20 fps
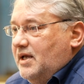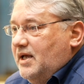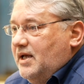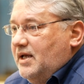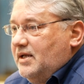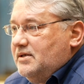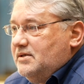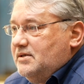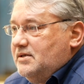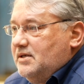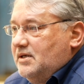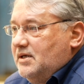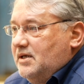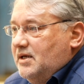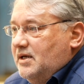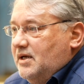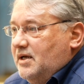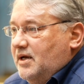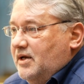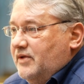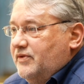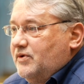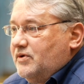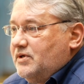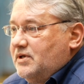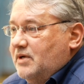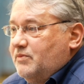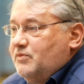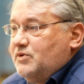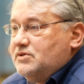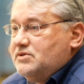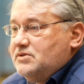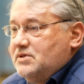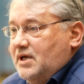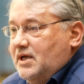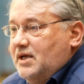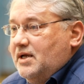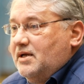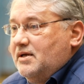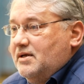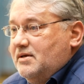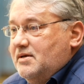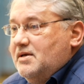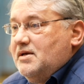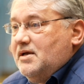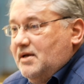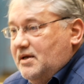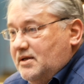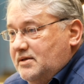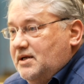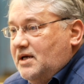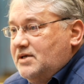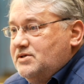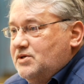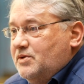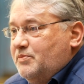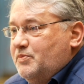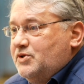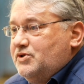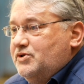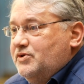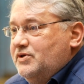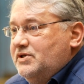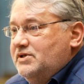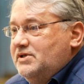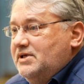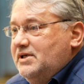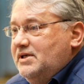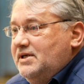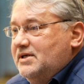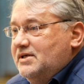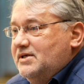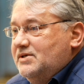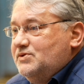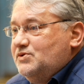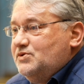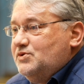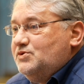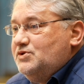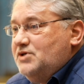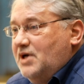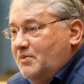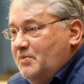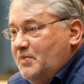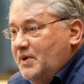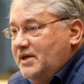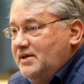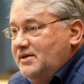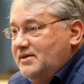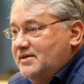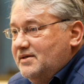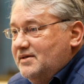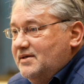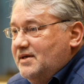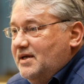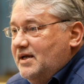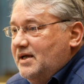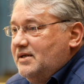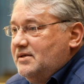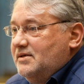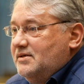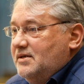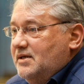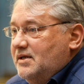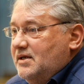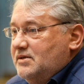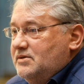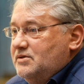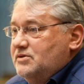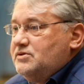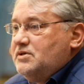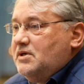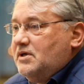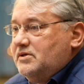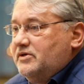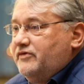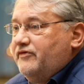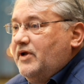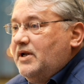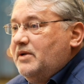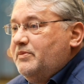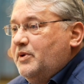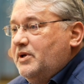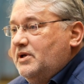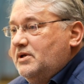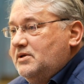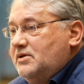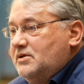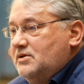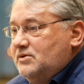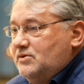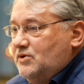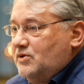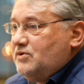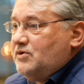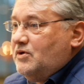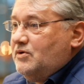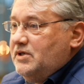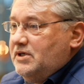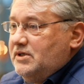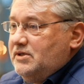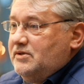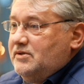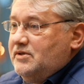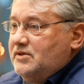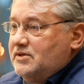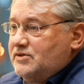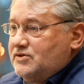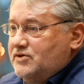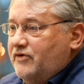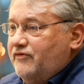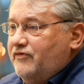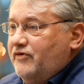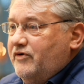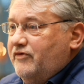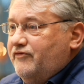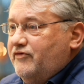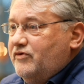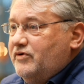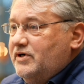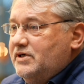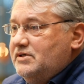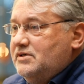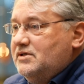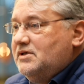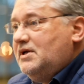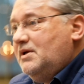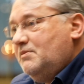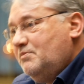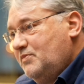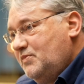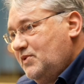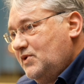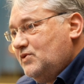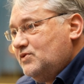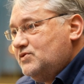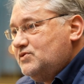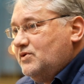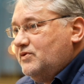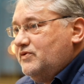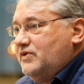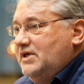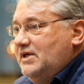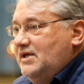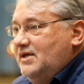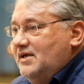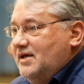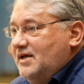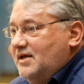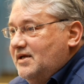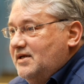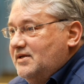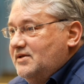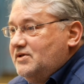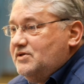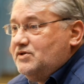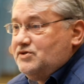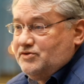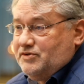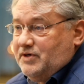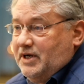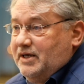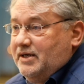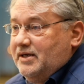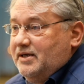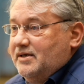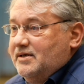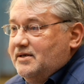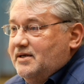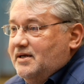And I thought that was a nice opportunity to jump in and to start developing not only the software for it, but also the training